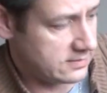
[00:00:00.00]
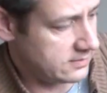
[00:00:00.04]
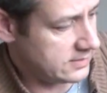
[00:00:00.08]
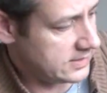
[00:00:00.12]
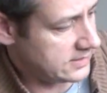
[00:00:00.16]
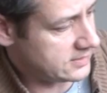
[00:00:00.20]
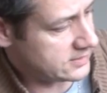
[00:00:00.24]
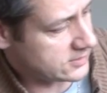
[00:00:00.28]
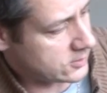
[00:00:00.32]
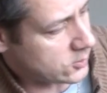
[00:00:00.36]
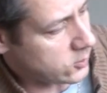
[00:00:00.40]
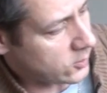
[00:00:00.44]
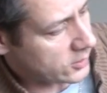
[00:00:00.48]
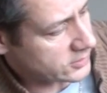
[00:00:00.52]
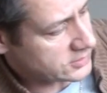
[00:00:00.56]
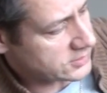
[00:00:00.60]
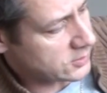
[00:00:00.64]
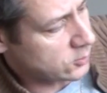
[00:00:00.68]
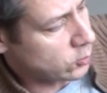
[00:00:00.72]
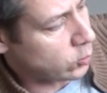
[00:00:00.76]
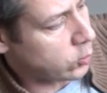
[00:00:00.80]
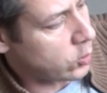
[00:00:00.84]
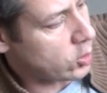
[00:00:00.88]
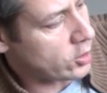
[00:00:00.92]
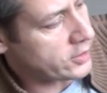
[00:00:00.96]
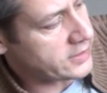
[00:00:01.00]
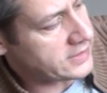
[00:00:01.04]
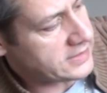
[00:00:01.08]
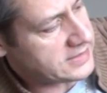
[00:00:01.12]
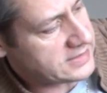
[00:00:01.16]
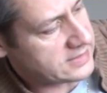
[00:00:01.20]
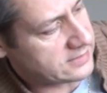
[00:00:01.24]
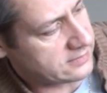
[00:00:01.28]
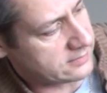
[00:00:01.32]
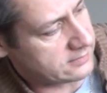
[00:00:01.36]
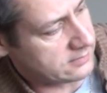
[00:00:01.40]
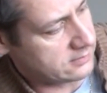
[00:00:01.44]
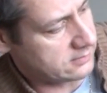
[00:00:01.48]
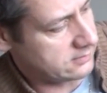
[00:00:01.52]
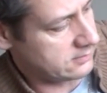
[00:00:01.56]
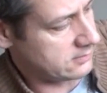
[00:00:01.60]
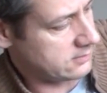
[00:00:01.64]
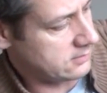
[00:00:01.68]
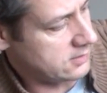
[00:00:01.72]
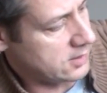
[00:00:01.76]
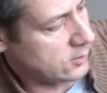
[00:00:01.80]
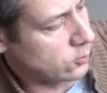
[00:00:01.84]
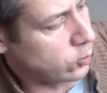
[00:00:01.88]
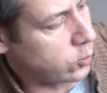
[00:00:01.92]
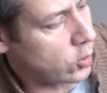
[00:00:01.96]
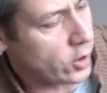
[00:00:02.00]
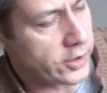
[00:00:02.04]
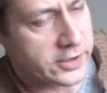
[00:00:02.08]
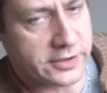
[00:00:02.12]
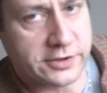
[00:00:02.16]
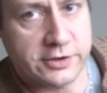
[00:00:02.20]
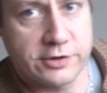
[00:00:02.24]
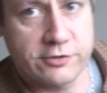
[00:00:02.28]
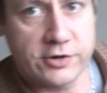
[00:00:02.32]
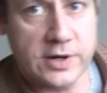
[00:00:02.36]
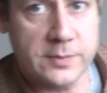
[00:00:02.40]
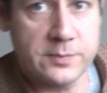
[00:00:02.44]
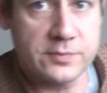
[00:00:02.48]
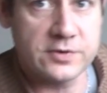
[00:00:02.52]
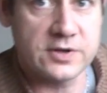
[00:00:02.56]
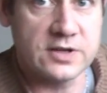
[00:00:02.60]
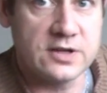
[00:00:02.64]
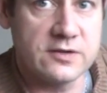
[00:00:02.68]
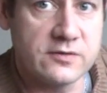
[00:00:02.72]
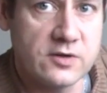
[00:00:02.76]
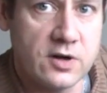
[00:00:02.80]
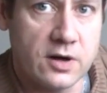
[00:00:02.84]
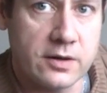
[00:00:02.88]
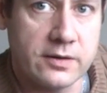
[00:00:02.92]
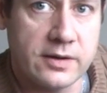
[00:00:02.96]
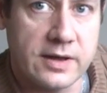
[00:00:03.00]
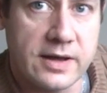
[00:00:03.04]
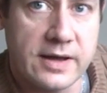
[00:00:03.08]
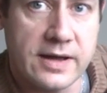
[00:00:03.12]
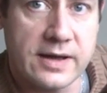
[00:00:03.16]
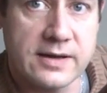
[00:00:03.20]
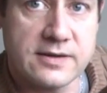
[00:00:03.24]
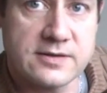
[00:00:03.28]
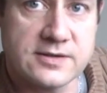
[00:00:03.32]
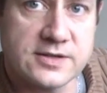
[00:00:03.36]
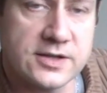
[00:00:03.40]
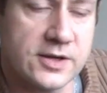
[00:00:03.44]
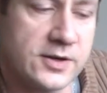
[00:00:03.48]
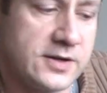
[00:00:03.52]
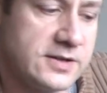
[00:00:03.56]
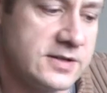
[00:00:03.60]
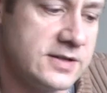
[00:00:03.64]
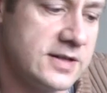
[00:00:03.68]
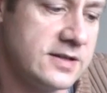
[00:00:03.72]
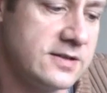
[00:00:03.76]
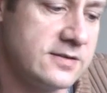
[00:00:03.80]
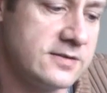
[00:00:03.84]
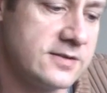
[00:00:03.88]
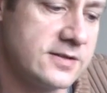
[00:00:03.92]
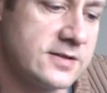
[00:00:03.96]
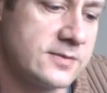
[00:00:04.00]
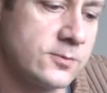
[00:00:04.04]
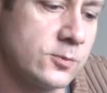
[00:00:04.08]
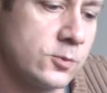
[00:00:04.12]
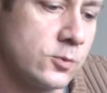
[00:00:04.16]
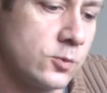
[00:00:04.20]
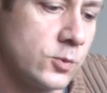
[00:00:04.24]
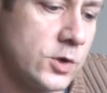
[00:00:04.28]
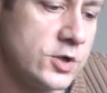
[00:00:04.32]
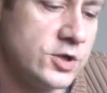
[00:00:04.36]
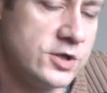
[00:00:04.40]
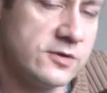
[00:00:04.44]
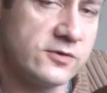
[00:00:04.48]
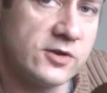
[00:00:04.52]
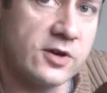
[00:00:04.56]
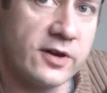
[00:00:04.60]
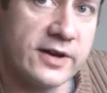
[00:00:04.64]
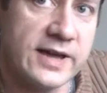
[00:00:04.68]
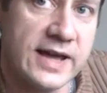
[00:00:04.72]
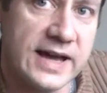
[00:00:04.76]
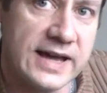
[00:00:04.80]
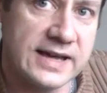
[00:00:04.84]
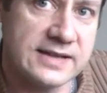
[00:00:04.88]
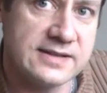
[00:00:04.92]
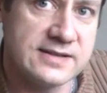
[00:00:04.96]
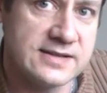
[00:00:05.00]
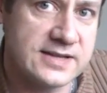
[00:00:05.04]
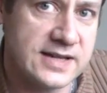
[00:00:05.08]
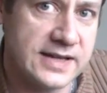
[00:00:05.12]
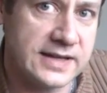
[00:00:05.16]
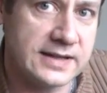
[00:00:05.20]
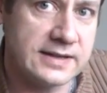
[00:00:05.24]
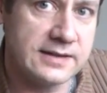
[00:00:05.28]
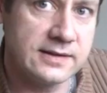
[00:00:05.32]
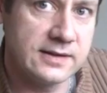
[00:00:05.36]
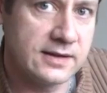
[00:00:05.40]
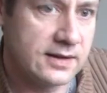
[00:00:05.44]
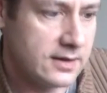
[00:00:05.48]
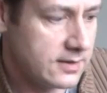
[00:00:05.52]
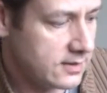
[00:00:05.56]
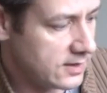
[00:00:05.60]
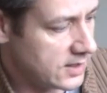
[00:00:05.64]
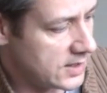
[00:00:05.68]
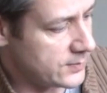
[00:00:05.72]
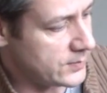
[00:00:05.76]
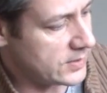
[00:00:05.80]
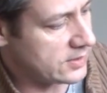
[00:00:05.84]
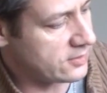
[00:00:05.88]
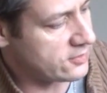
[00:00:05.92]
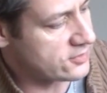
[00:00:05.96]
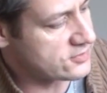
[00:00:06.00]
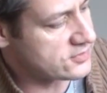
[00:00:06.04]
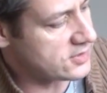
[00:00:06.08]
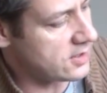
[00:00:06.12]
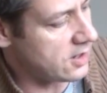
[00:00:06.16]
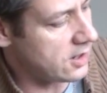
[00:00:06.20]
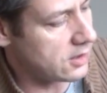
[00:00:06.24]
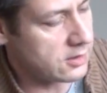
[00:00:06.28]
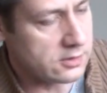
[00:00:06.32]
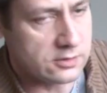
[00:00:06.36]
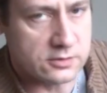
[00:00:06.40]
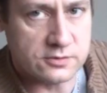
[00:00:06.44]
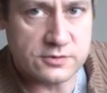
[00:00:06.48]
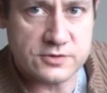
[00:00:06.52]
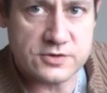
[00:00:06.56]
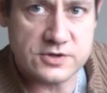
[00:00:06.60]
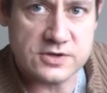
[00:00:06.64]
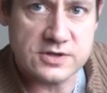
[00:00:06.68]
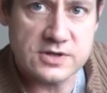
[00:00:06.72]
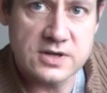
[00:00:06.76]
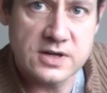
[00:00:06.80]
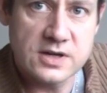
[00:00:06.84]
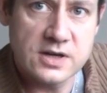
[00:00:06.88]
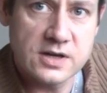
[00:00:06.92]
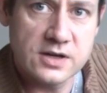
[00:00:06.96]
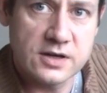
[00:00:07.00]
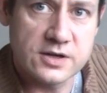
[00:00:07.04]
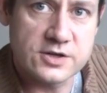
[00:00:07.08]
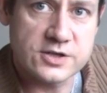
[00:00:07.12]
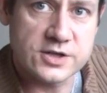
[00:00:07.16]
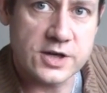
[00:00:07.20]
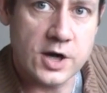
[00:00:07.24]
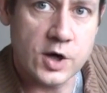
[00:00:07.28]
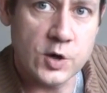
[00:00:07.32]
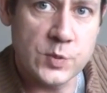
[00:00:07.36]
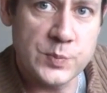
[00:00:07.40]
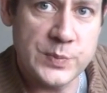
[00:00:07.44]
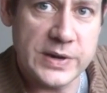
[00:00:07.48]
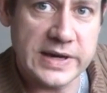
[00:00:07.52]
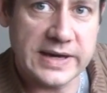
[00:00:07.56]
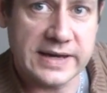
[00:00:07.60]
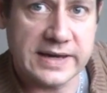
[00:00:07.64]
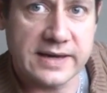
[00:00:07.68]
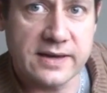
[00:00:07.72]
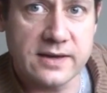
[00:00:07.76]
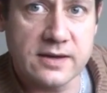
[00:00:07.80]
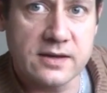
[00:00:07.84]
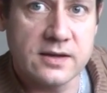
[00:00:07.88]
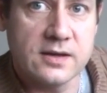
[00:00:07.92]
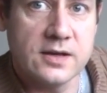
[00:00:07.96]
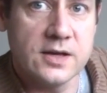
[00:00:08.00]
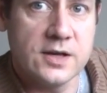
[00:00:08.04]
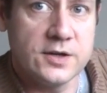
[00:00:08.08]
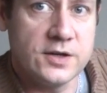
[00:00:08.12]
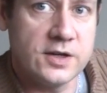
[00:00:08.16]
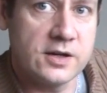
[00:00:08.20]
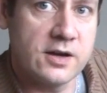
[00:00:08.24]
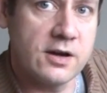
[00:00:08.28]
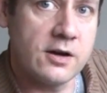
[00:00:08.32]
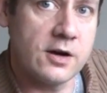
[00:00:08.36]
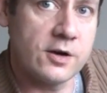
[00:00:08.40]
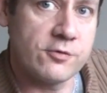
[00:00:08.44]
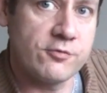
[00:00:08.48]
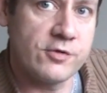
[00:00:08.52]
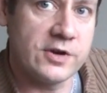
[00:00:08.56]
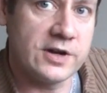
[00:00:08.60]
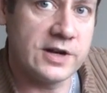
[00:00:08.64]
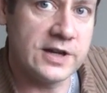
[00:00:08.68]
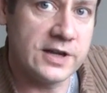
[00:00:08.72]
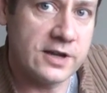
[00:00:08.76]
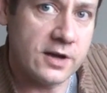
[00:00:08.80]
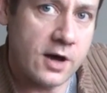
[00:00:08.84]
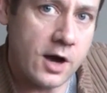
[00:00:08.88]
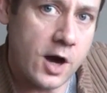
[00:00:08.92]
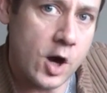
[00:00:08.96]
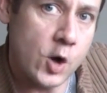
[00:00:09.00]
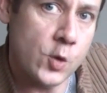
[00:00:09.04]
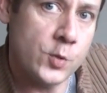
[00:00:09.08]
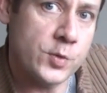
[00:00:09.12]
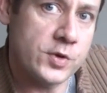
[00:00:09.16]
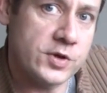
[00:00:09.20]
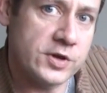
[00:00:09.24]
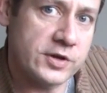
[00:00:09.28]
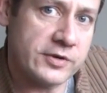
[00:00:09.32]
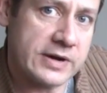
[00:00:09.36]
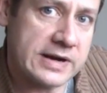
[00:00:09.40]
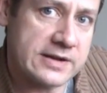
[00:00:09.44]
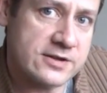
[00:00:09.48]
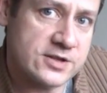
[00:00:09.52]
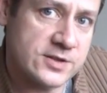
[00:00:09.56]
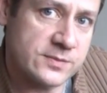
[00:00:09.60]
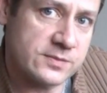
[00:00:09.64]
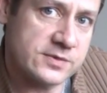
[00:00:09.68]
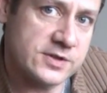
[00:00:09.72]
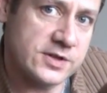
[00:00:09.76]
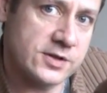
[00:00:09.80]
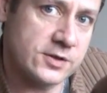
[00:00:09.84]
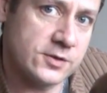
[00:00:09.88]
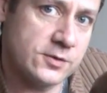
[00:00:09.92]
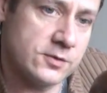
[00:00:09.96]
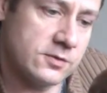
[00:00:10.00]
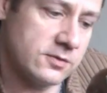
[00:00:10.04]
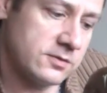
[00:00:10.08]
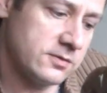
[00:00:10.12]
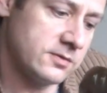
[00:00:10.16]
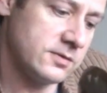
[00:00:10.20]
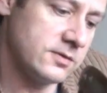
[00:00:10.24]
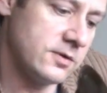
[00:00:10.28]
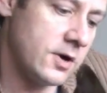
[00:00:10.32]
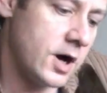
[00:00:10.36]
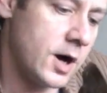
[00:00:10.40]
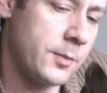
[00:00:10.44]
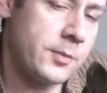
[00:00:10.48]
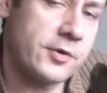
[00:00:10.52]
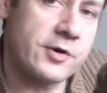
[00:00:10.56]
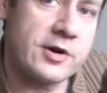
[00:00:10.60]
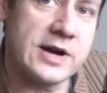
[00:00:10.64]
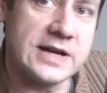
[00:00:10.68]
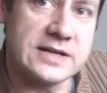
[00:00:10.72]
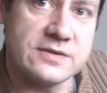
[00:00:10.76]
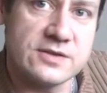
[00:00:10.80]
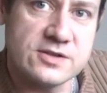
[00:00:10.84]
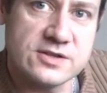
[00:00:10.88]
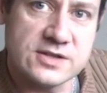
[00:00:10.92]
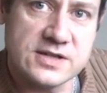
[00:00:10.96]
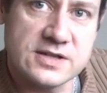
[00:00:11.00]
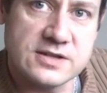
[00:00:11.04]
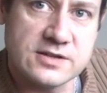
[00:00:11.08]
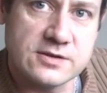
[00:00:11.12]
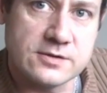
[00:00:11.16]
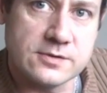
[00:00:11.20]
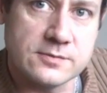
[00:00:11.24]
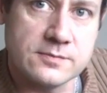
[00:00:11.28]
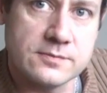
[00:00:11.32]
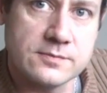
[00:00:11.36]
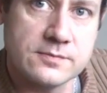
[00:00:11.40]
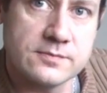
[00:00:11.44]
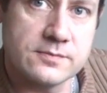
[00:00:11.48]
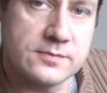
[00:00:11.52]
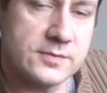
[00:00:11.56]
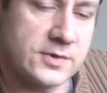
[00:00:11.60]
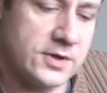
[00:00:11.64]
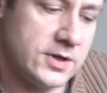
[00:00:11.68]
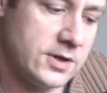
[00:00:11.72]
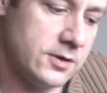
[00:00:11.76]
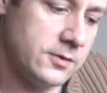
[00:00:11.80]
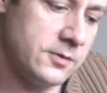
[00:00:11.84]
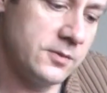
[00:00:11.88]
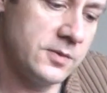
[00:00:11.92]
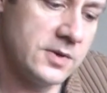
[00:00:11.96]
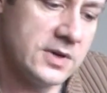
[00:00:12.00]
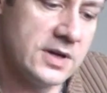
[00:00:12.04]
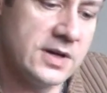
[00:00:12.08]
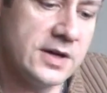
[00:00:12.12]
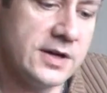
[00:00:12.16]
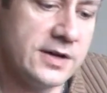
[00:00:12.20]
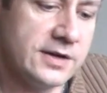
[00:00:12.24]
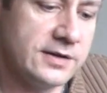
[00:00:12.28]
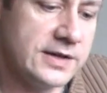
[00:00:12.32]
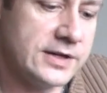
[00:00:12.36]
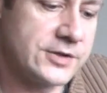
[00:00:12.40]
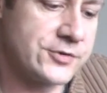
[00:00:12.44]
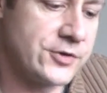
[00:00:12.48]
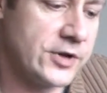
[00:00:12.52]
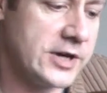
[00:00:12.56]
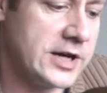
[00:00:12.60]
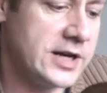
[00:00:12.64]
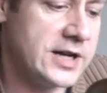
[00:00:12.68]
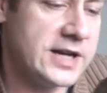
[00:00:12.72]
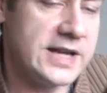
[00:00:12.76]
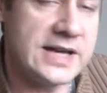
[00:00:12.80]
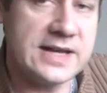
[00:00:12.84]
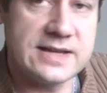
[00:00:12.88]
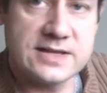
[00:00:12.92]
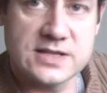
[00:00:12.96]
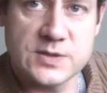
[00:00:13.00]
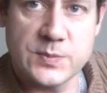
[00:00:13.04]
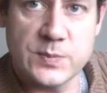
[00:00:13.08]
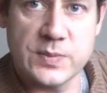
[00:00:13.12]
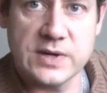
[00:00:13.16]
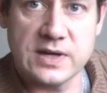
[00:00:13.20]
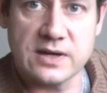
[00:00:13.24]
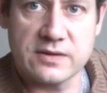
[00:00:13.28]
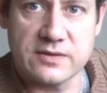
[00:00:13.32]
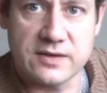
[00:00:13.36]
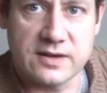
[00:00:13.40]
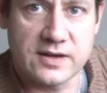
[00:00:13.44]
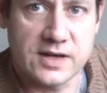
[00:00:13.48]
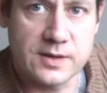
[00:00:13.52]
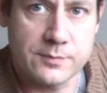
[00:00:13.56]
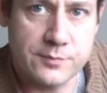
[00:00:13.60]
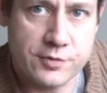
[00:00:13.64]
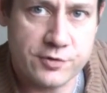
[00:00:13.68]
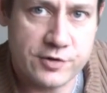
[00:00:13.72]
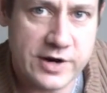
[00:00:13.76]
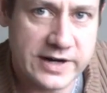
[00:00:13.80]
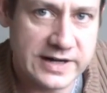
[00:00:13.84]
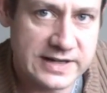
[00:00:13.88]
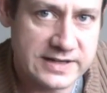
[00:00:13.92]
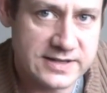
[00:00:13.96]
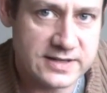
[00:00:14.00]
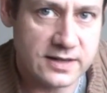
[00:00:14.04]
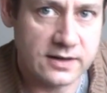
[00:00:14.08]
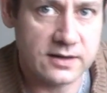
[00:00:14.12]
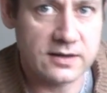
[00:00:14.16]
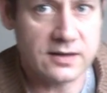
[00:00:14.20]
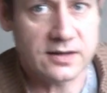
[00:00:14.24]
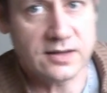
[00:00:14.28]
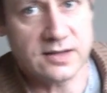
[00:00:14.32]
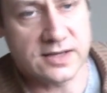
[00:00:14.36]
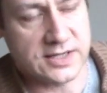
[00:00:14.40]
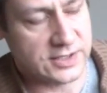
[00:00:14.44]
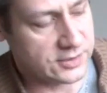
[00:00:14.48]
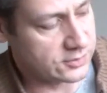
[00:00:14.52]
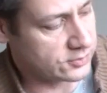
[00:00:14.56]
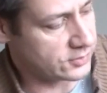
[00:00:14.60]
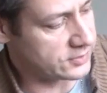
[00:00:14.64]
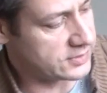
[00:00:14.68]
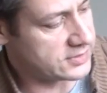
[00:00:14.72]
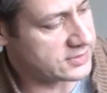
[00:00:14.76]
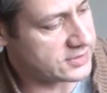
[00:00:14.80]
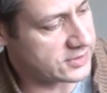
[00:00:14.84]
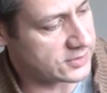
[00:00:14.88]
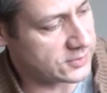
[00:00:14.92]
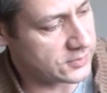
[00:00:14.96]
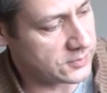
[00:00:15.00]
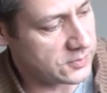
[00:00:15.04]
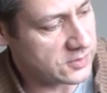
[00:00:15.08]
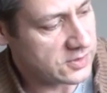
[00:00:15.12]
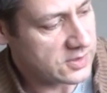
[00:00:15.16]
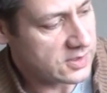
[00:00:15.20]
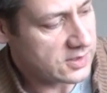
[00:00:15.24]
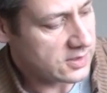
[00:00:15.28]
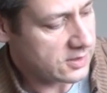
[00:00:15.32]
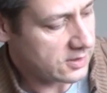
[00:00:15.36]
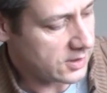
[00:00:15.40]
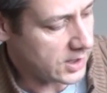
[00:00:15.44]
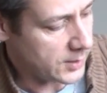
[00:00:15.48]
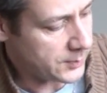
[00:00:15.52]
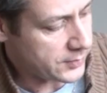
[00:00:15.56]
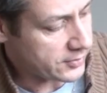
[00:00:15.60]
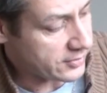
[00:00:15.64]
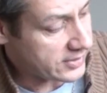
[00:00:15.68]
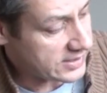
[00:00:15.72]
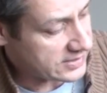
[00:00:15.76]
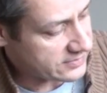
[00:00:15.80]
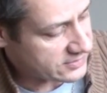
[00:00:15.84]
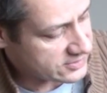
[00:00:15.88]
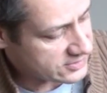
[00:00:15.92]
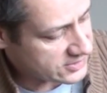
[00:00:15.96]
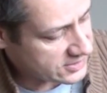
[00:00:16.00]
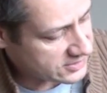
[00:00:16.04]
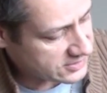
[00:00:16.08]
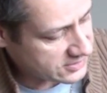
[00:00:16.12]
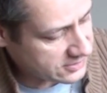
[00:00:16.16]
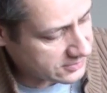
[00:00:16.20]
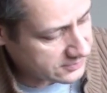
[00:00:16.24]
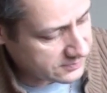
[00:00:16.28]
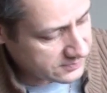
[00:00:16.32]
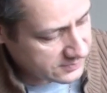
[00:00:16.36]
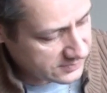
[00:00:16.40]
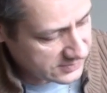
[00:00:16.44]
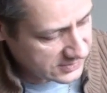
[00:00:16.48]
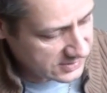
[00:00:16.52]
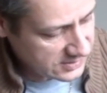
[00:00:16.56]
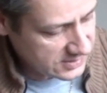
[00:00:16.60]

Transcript: It's quite a wide grip that you've got there. So it's once you've got your hands in, and because the holes are so big, you can't really open your hands up to operate the system. You literally need to be, I think, a predator in order to operate the system.